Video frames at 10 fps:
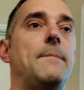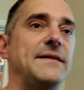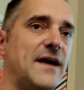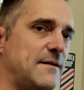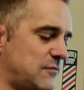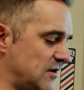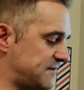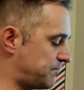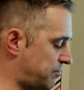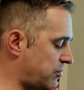But that
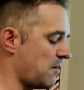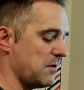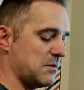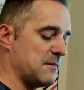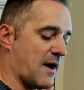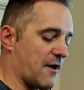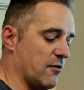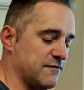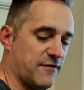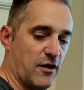was probably my
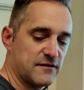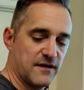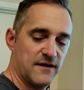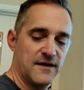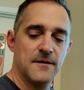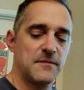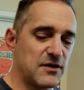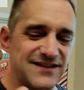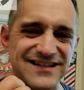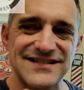own fault
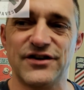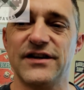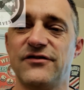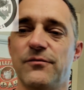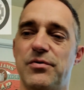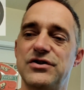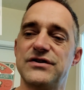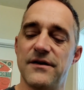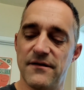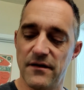because I started to
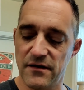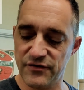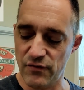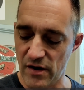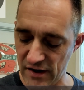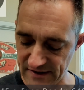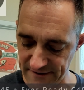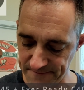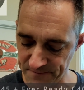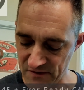push a little too hard.
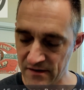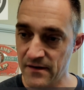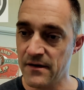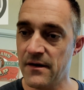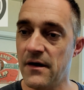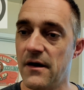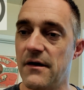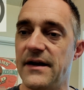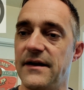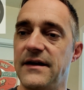
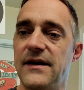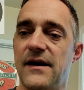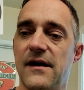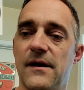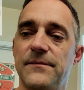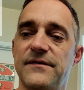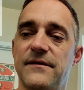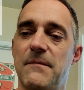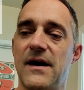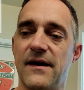All right, and here
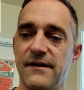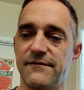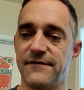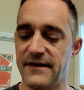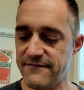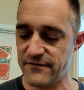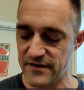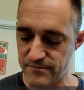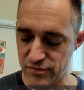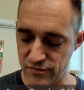comes my
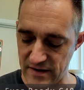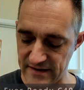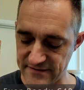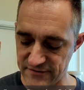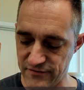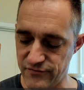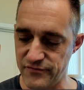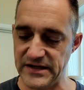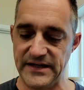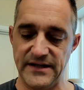favorite Proraso
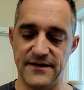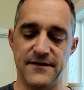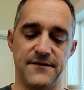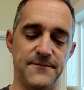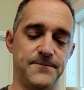green.